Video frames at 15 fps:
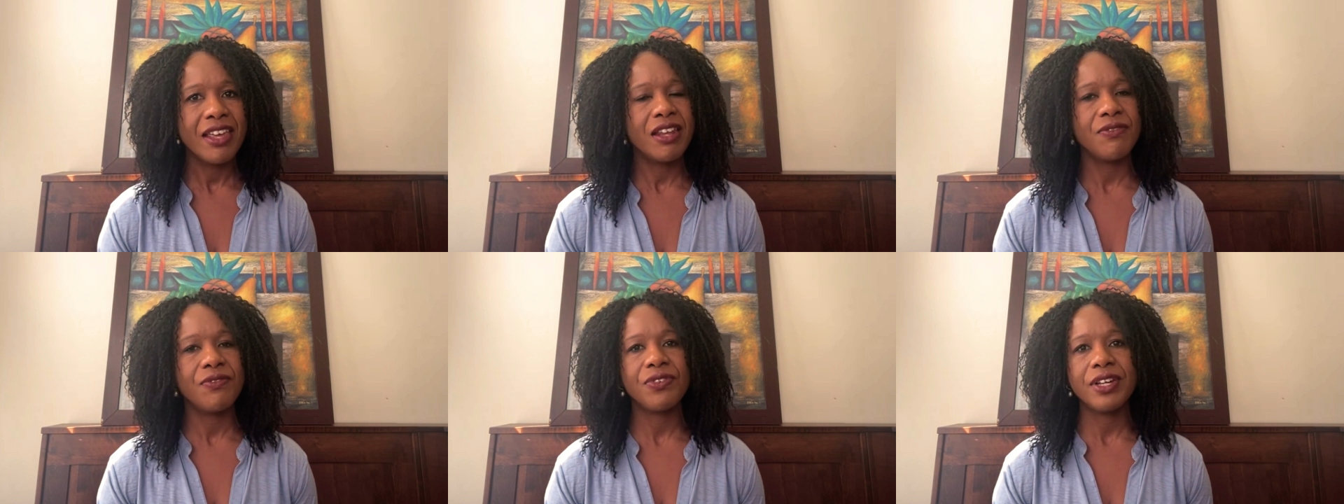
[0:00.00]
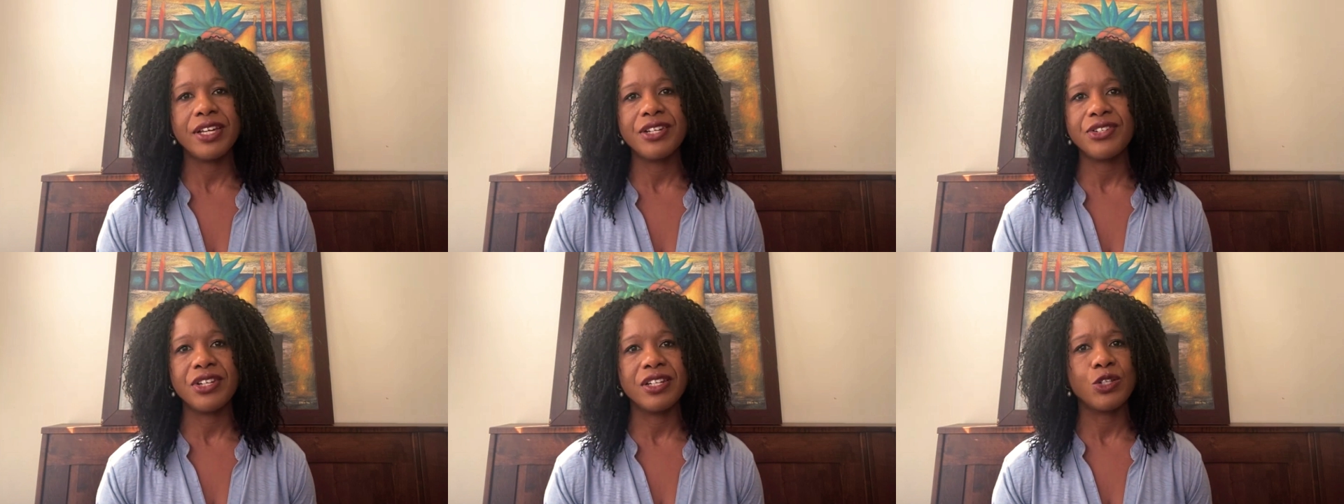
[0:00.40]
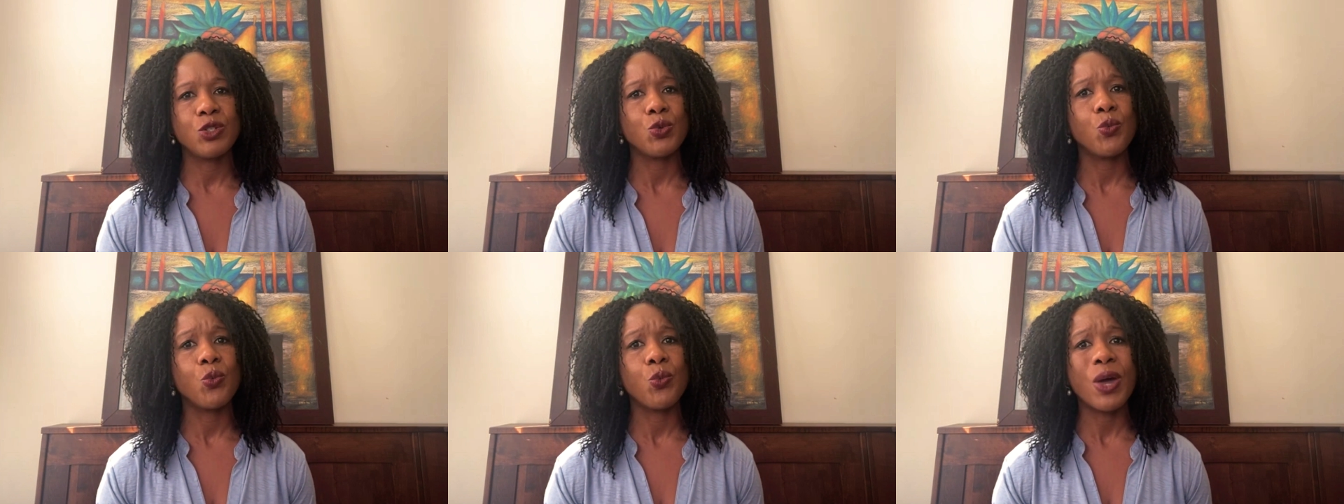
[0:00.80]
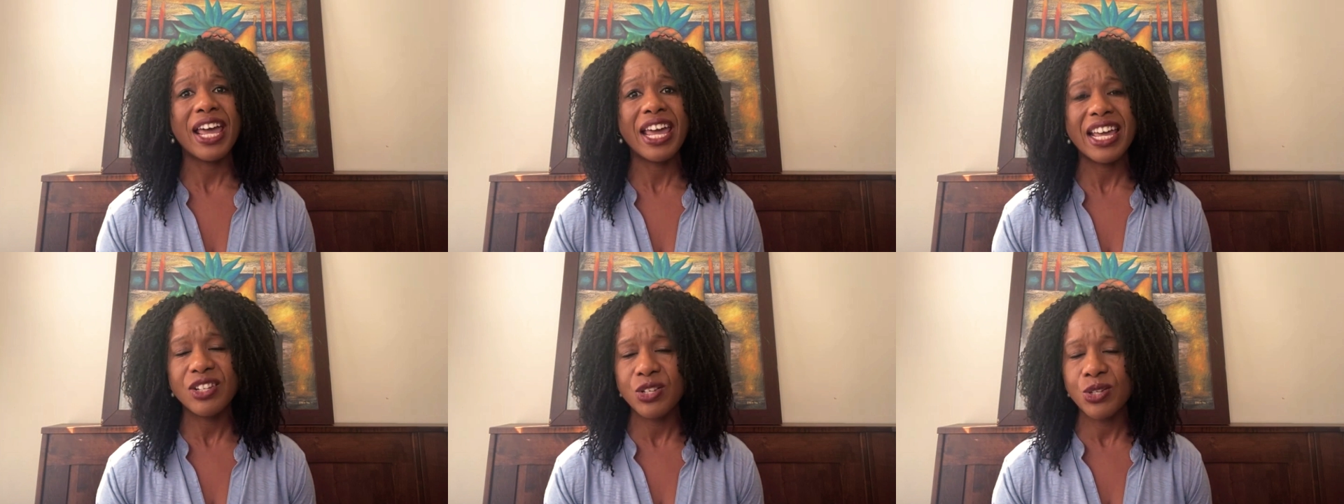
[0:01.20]
inflation is
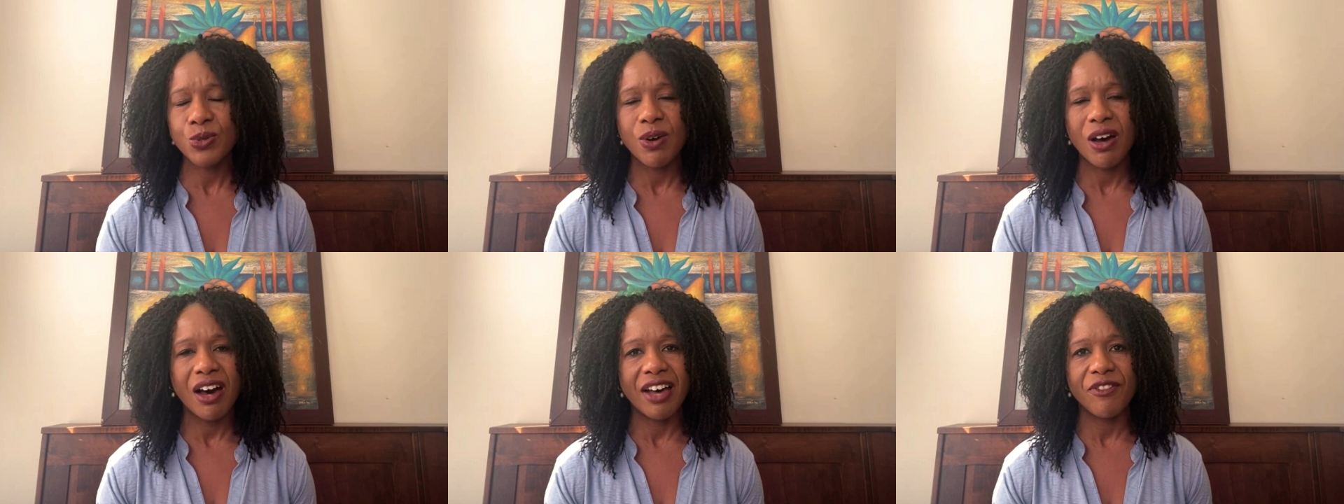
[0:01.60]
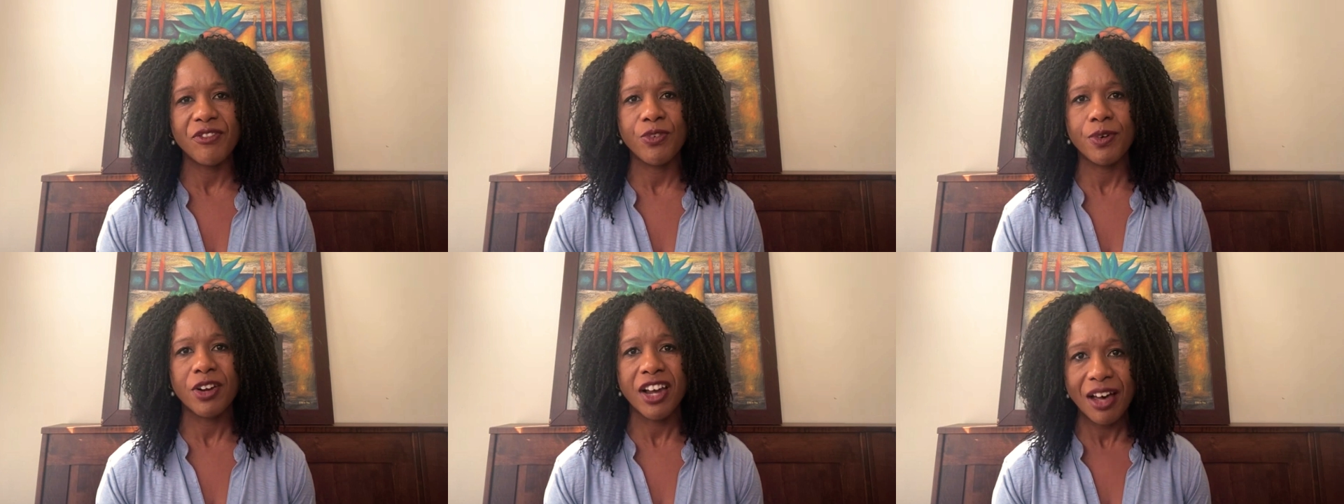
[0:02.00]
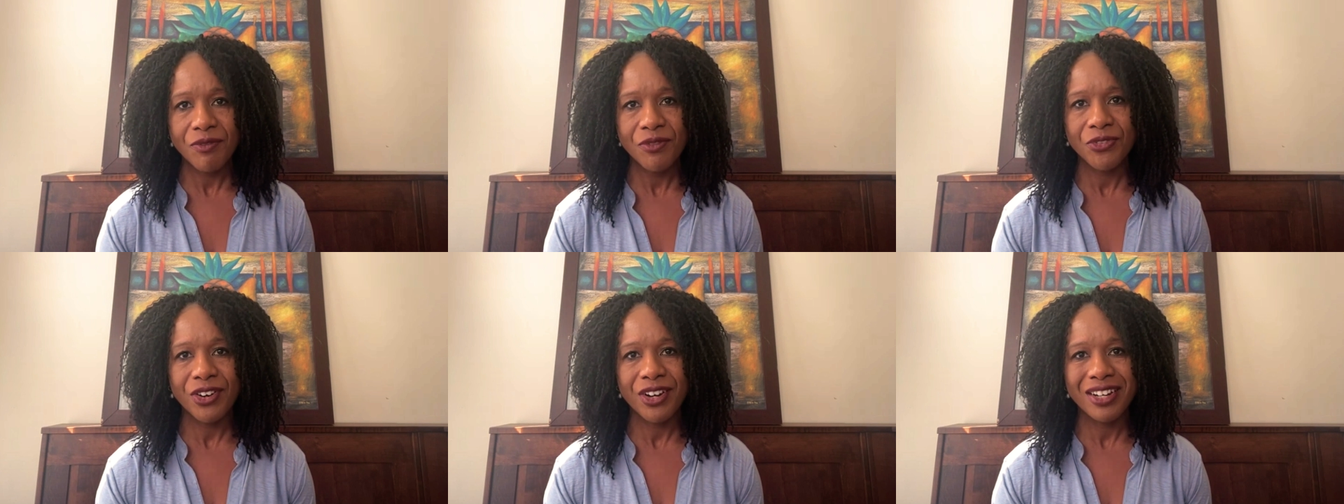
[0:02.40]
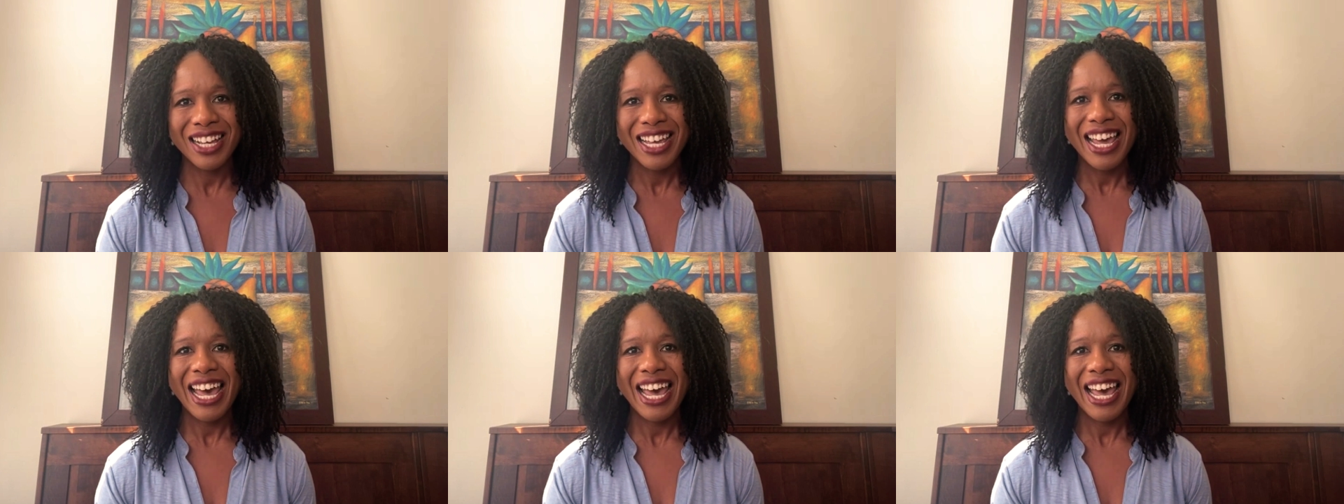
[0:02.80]
way too hot for comfort.